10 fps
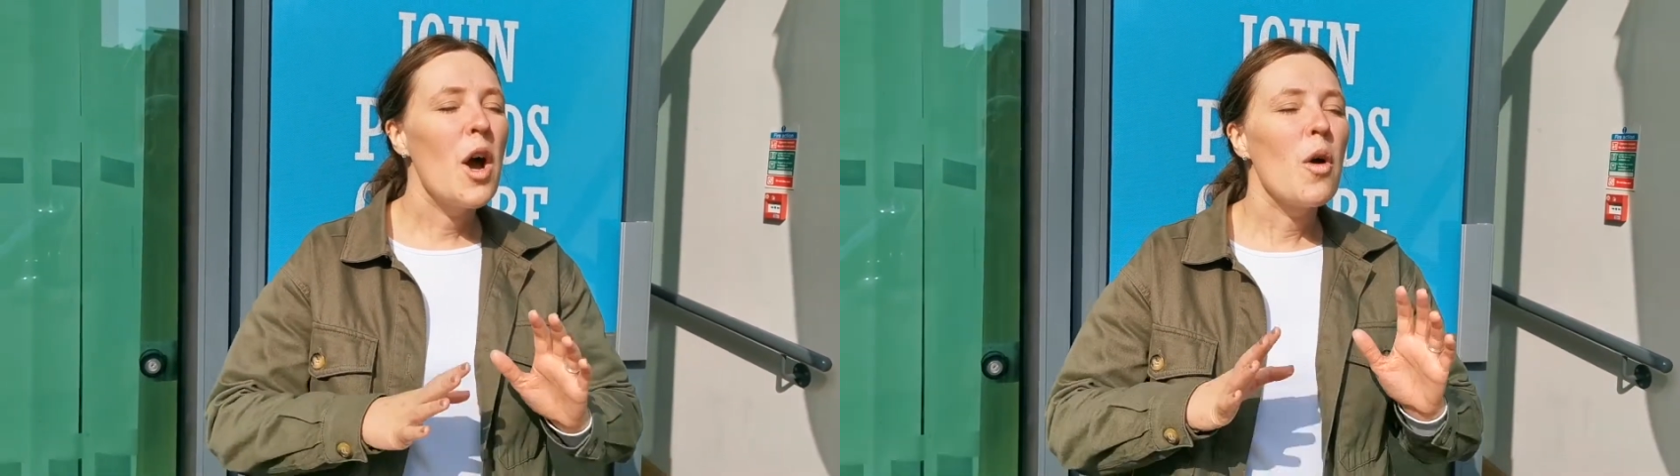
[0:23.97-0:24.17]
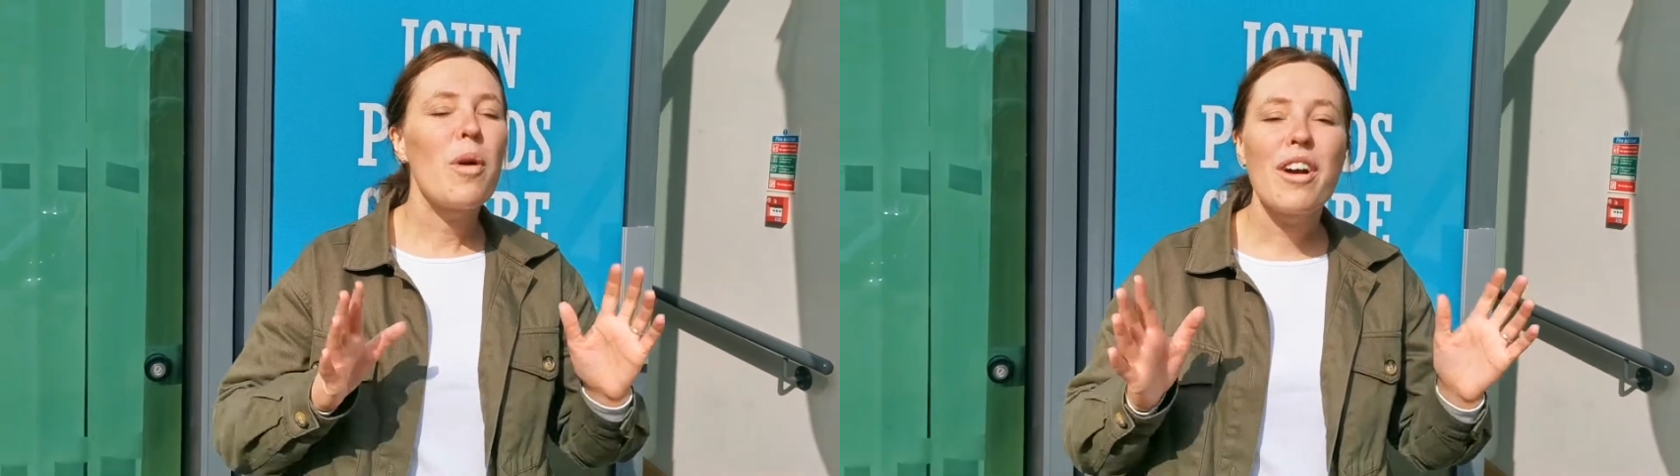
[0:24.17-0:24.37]

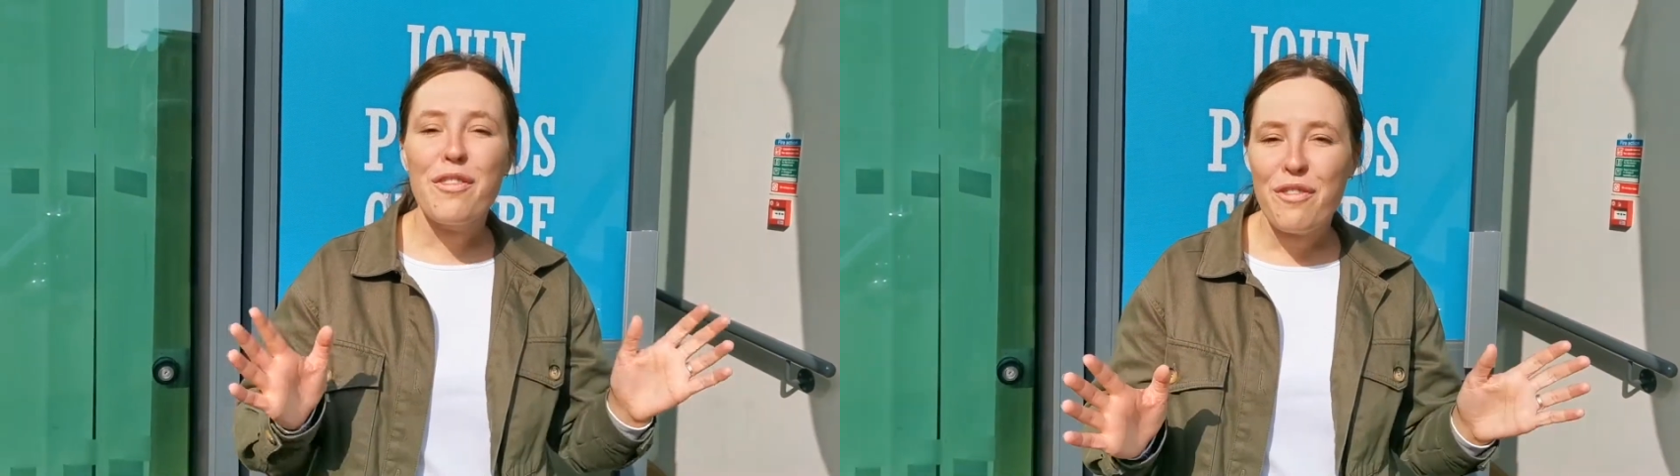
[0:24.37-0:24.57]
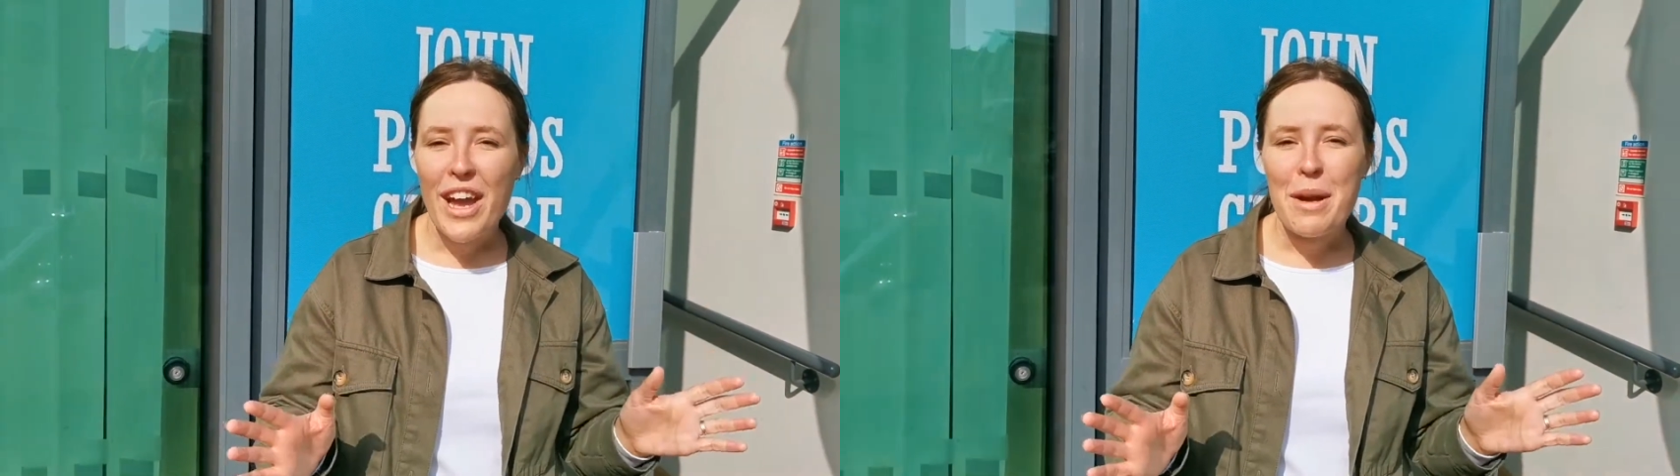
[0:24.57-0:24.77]
We're a
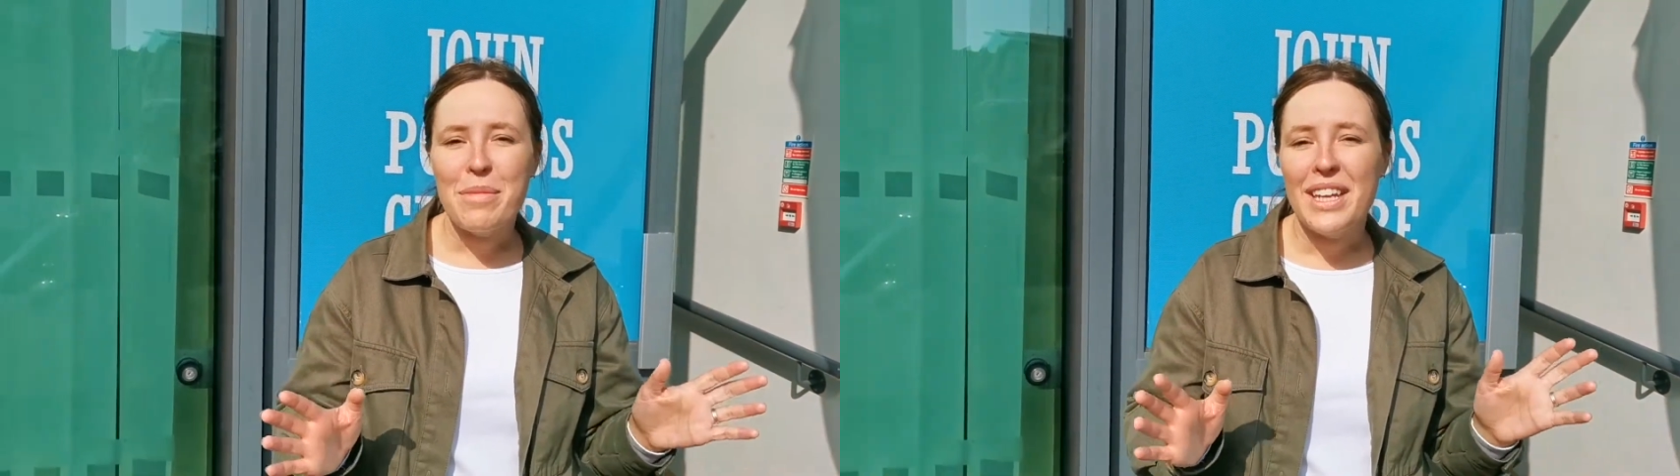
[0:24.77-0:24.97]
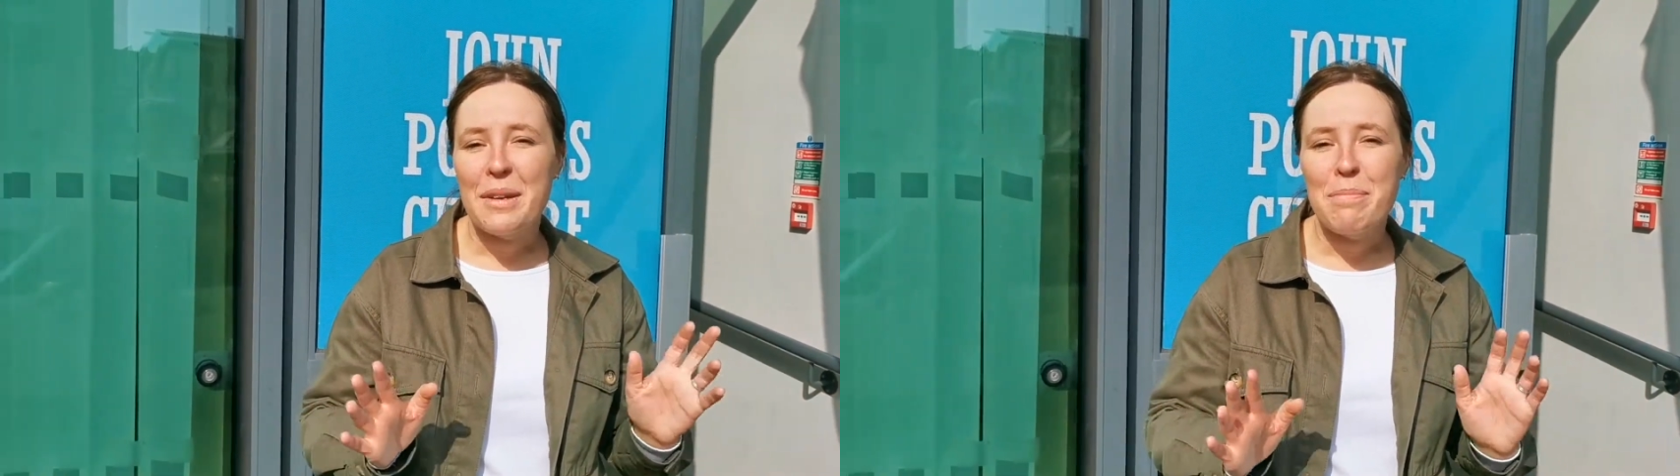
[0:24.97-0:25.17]

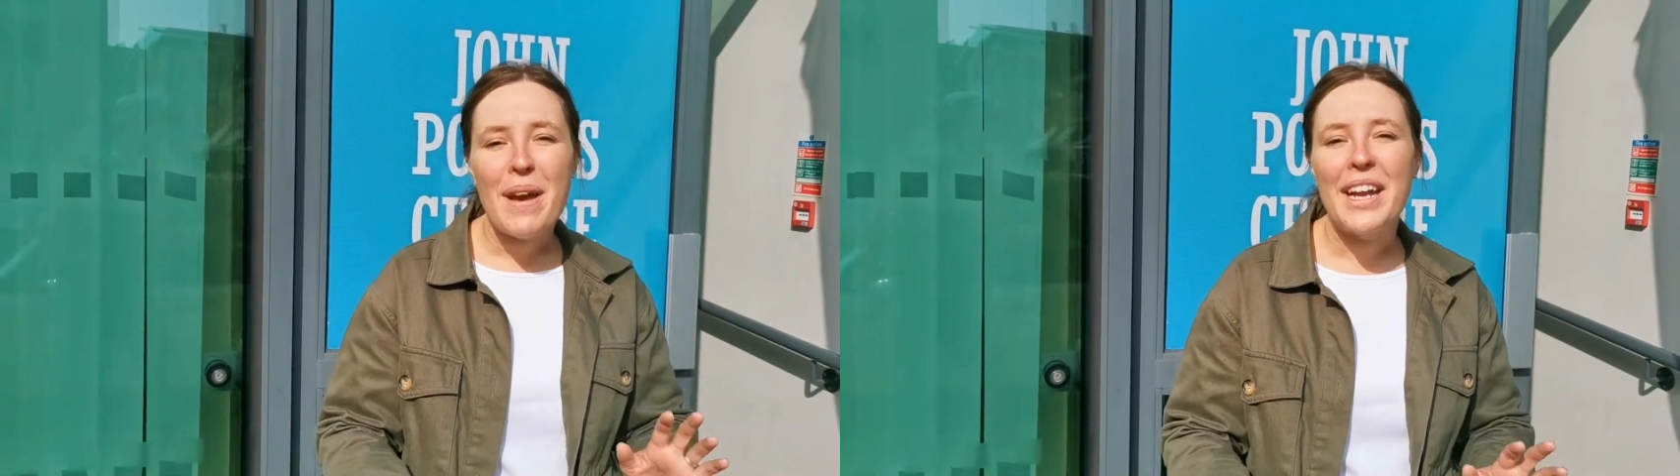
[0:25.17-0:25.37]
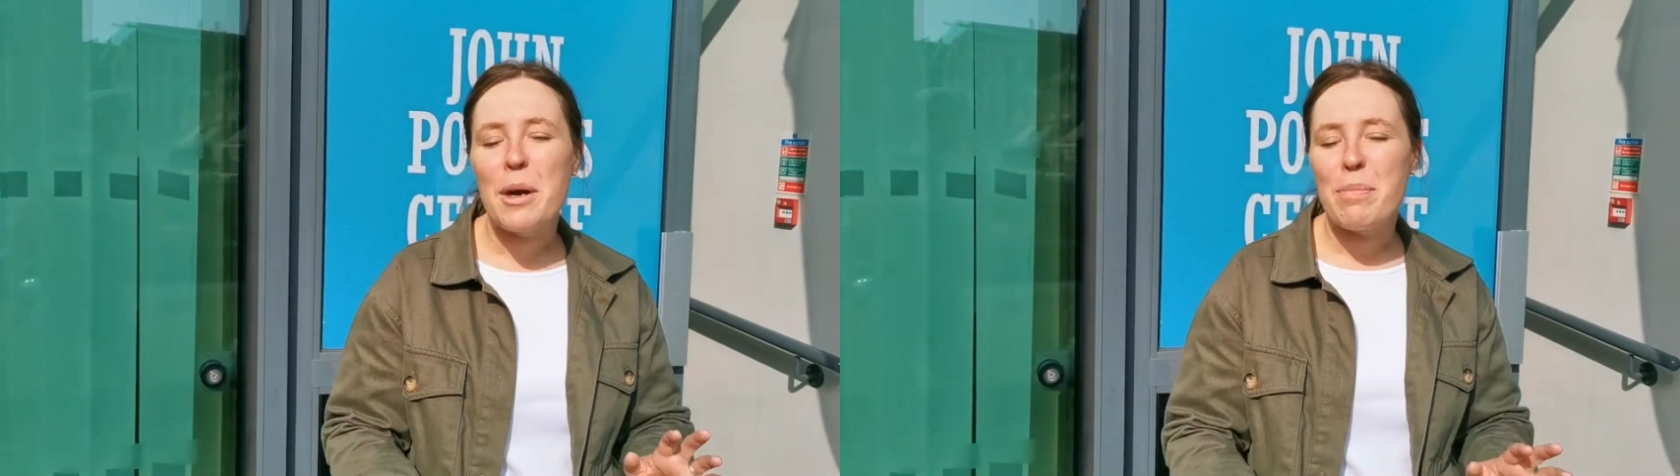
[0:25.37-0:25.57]
family
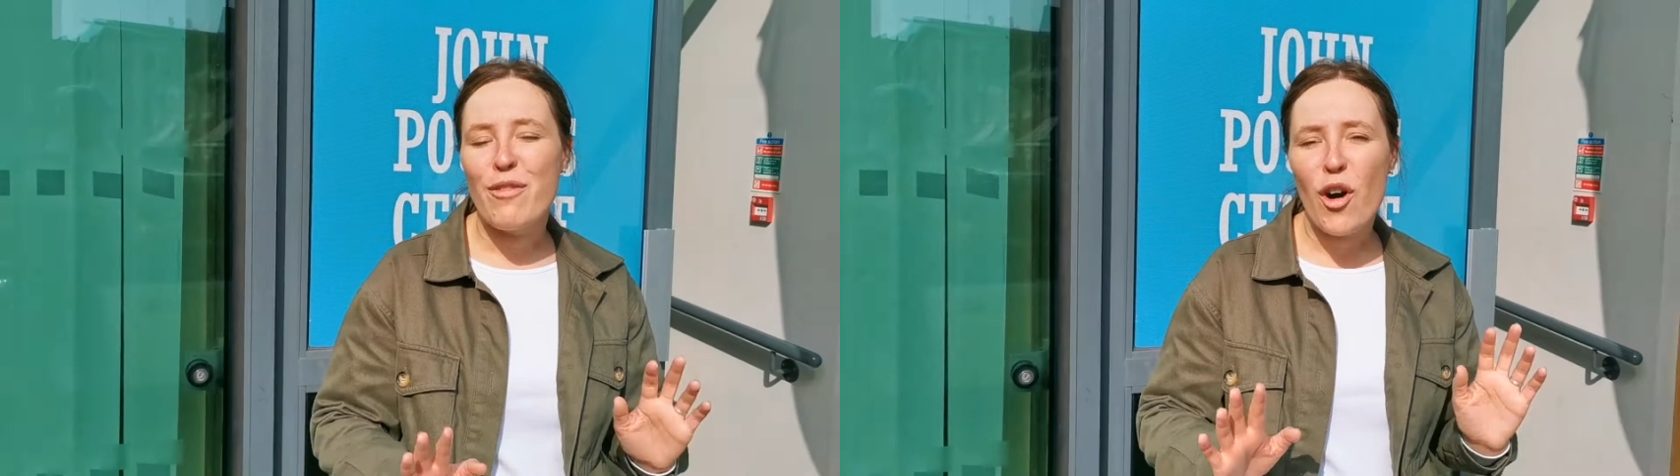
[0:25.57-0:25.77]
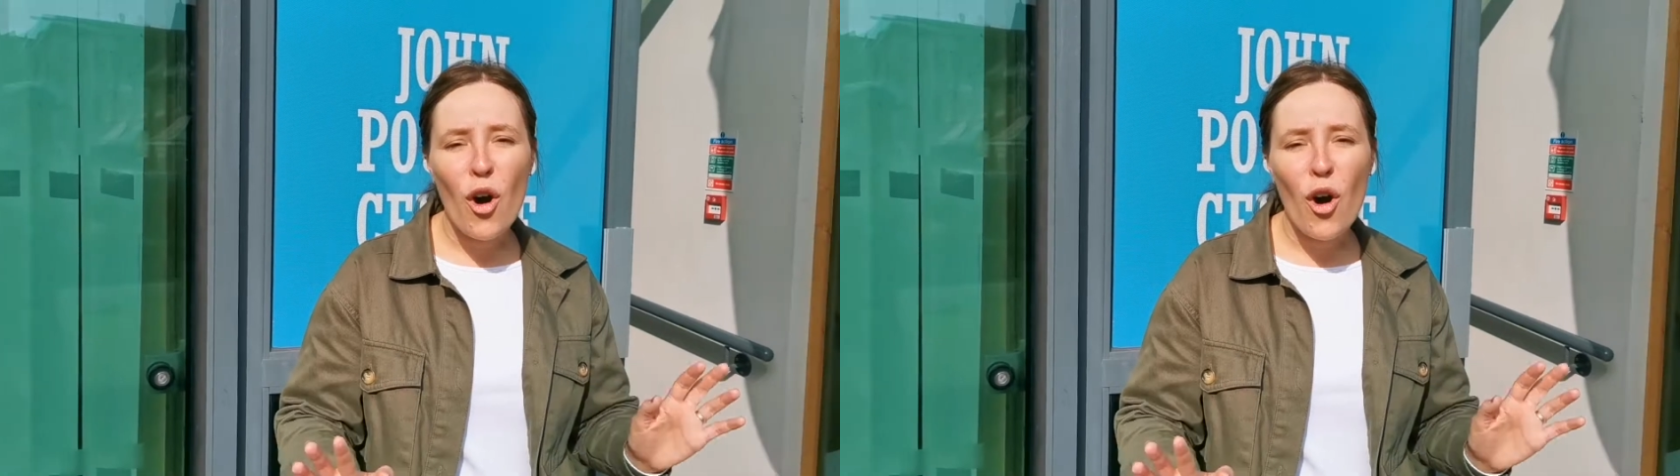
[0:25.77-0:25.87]
made up of